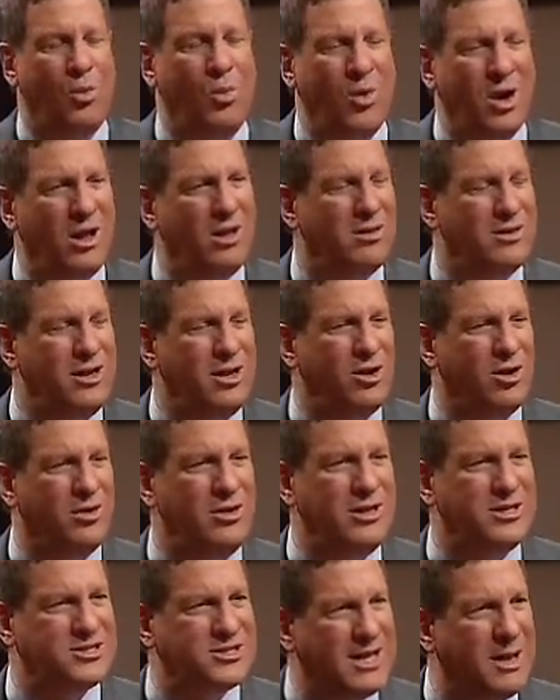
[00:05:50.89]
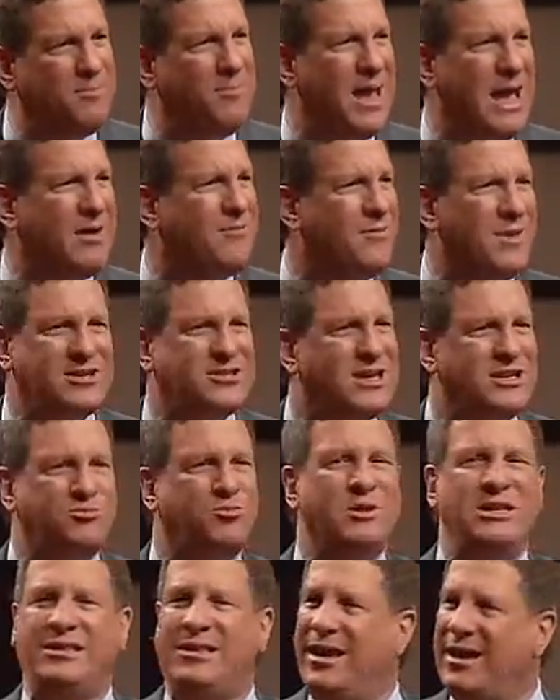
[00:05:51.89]
Well, you step back and
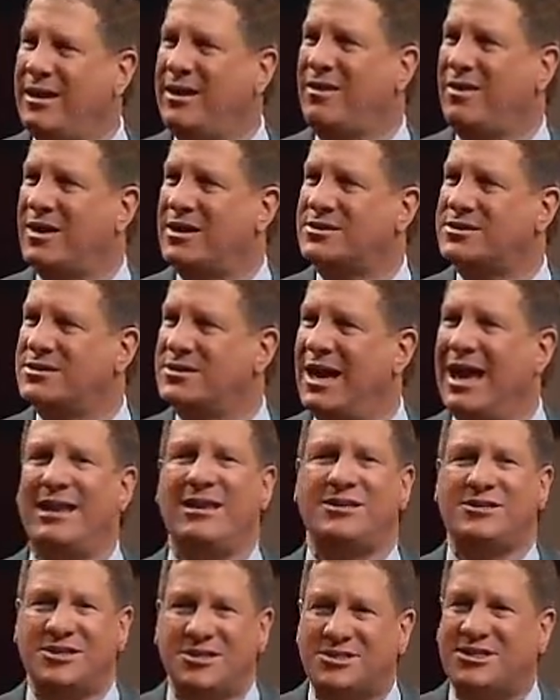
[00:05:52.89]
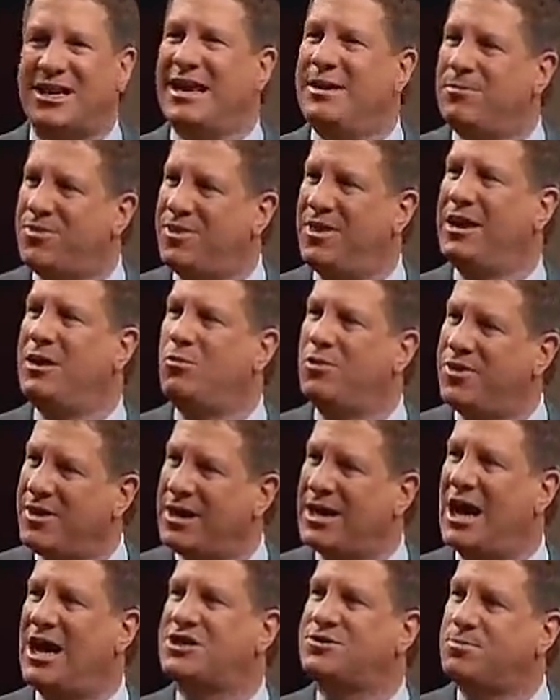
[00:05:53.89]
that's ridiculous. And it's the same thing with the
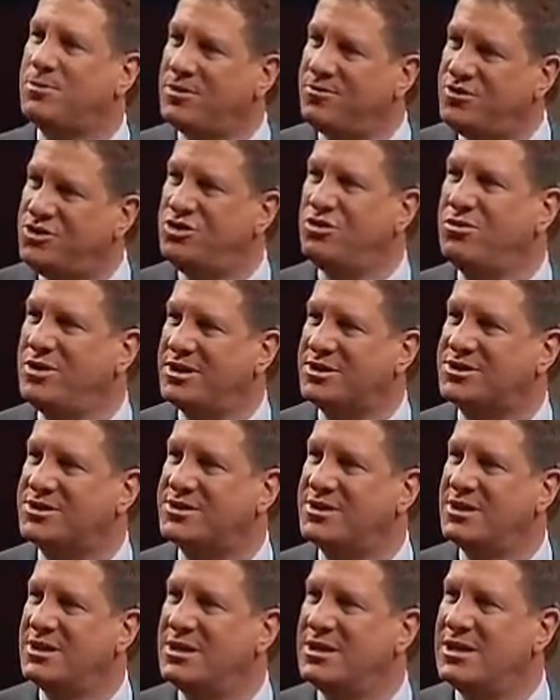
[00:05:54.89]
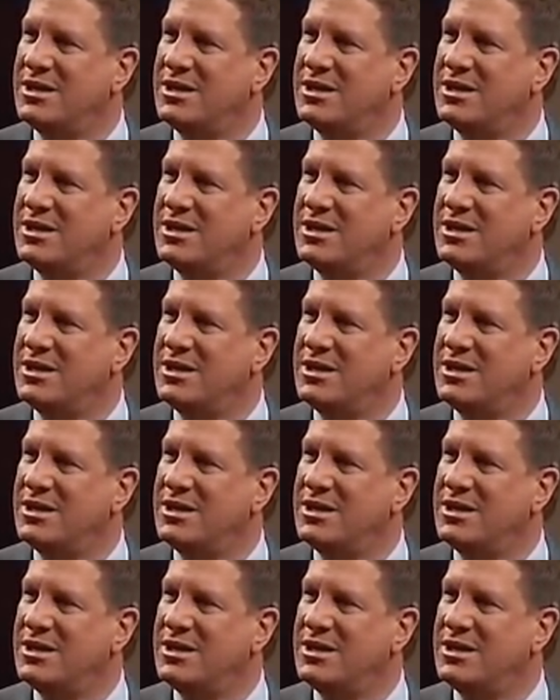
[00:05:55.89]
Gospel of Judas.